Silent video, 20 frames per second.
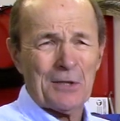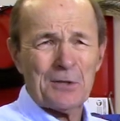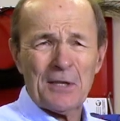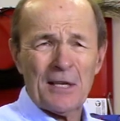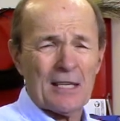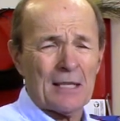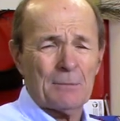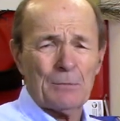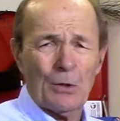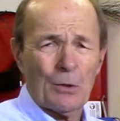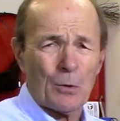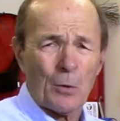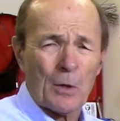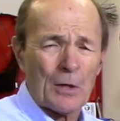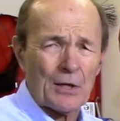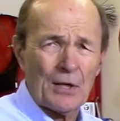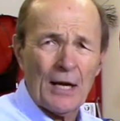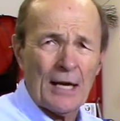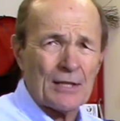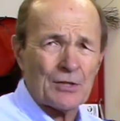not talking about
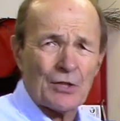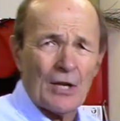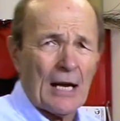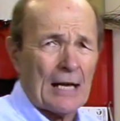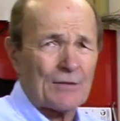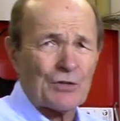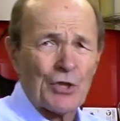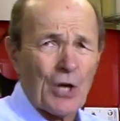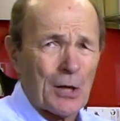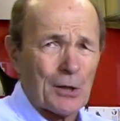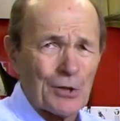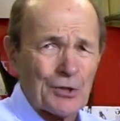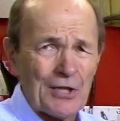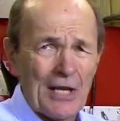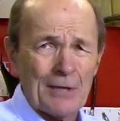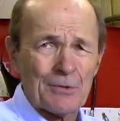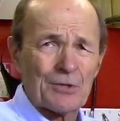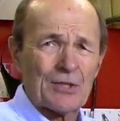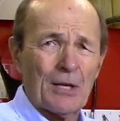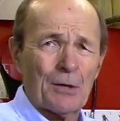organized dive charters
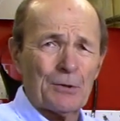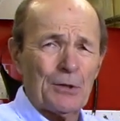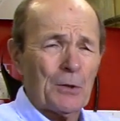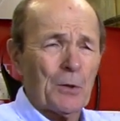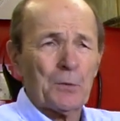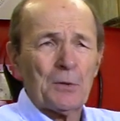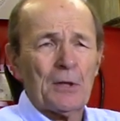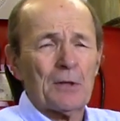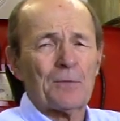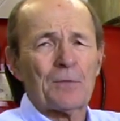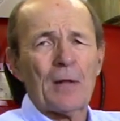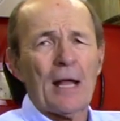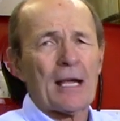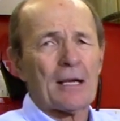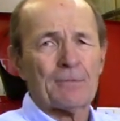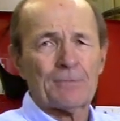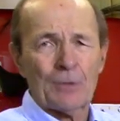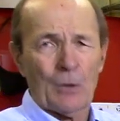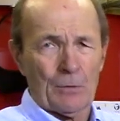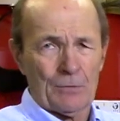down south. You don't need a
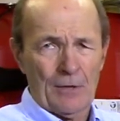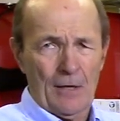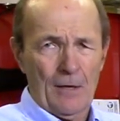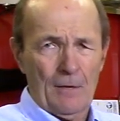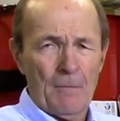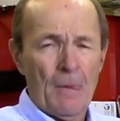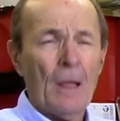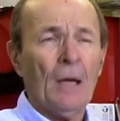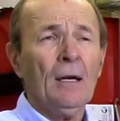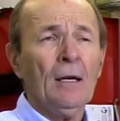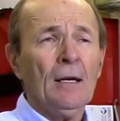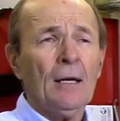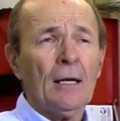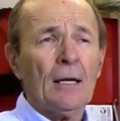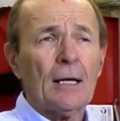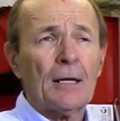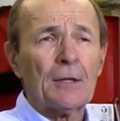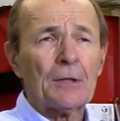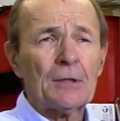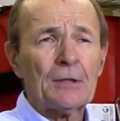flag and float there.
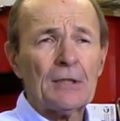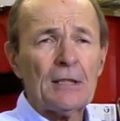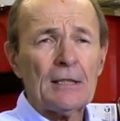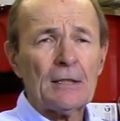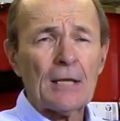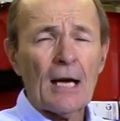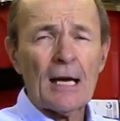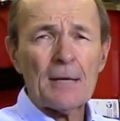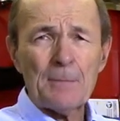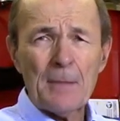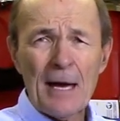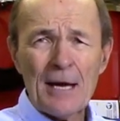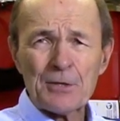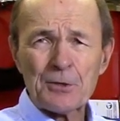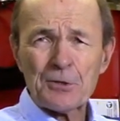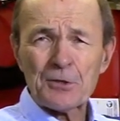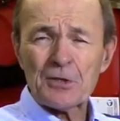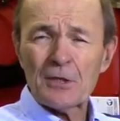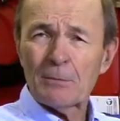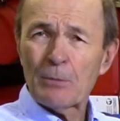Uh, the dive
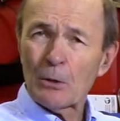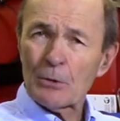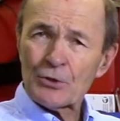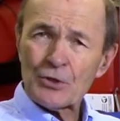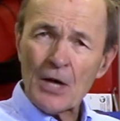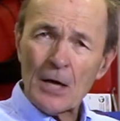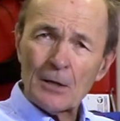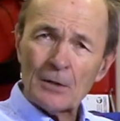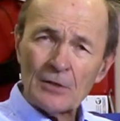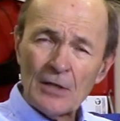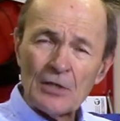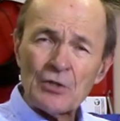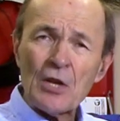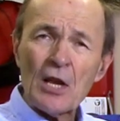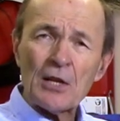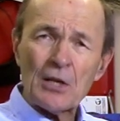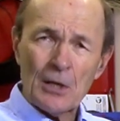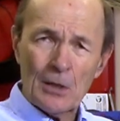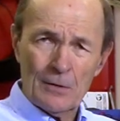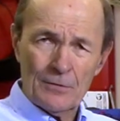masters, the boat charter, they
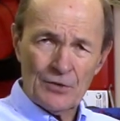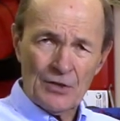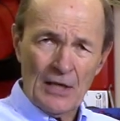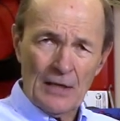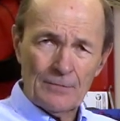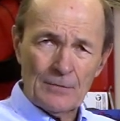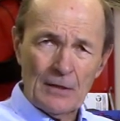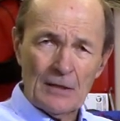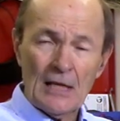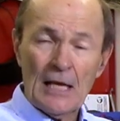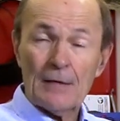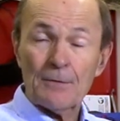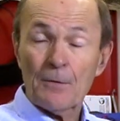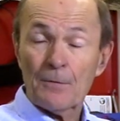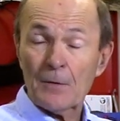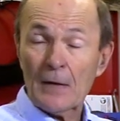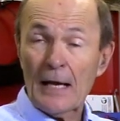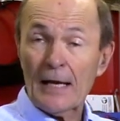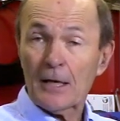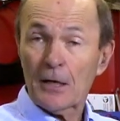take care of safety. They have
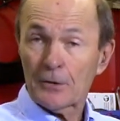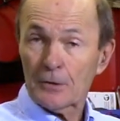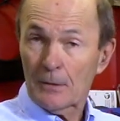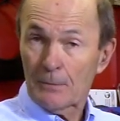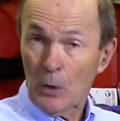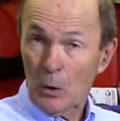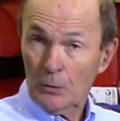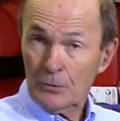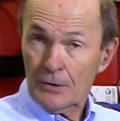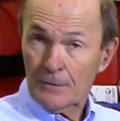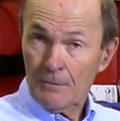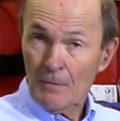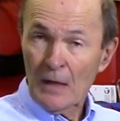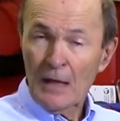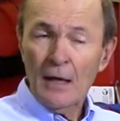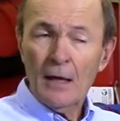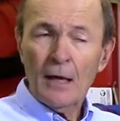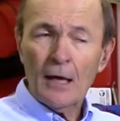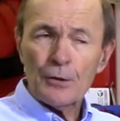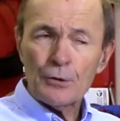a flag on the boat.
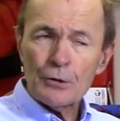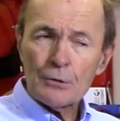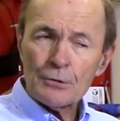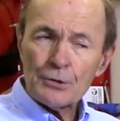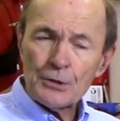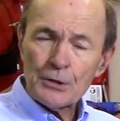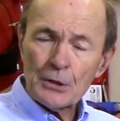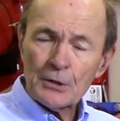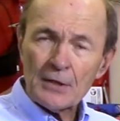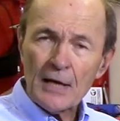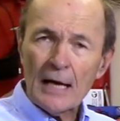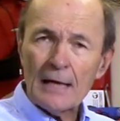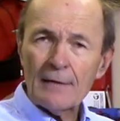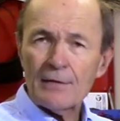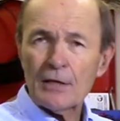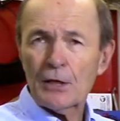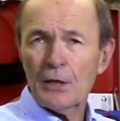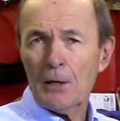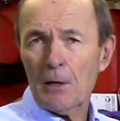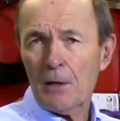And usually you're
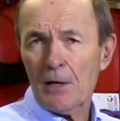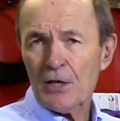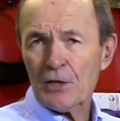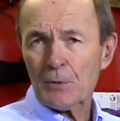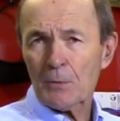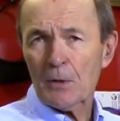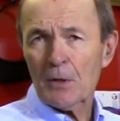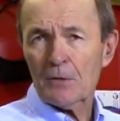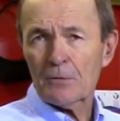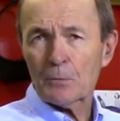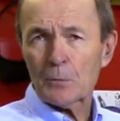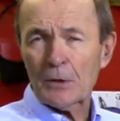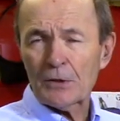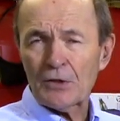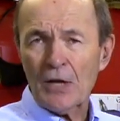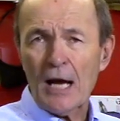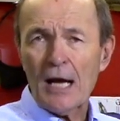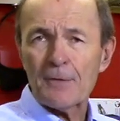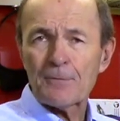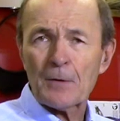diving in areas where, where
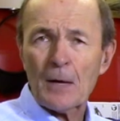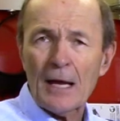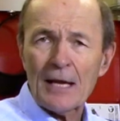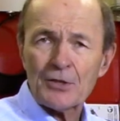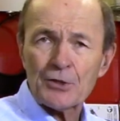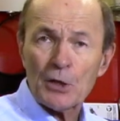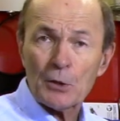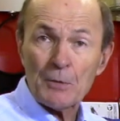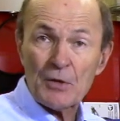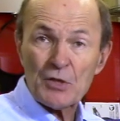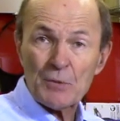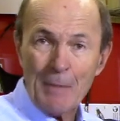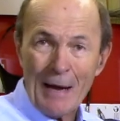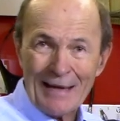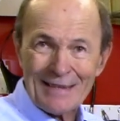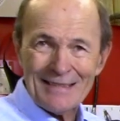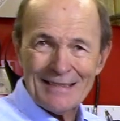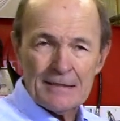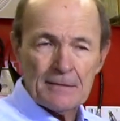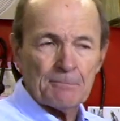dive flags are
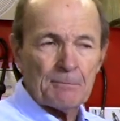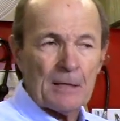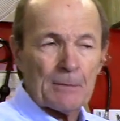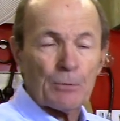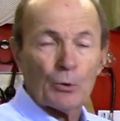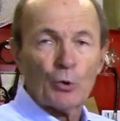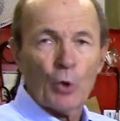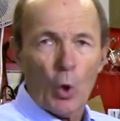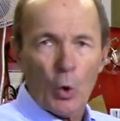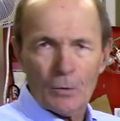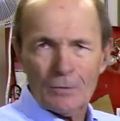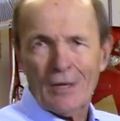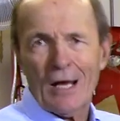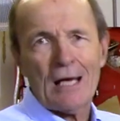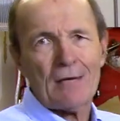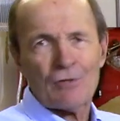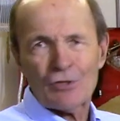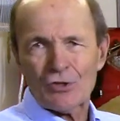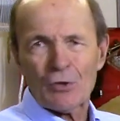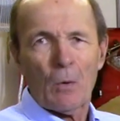respected and people know
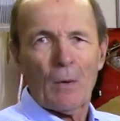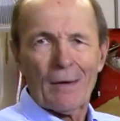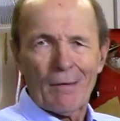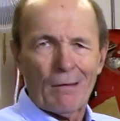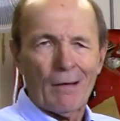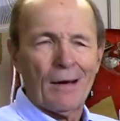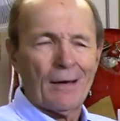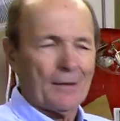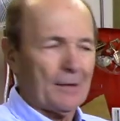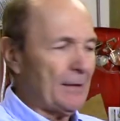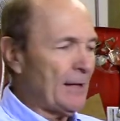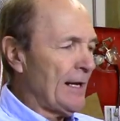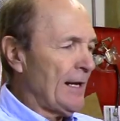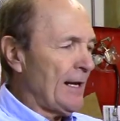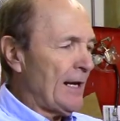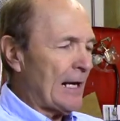diving is going on and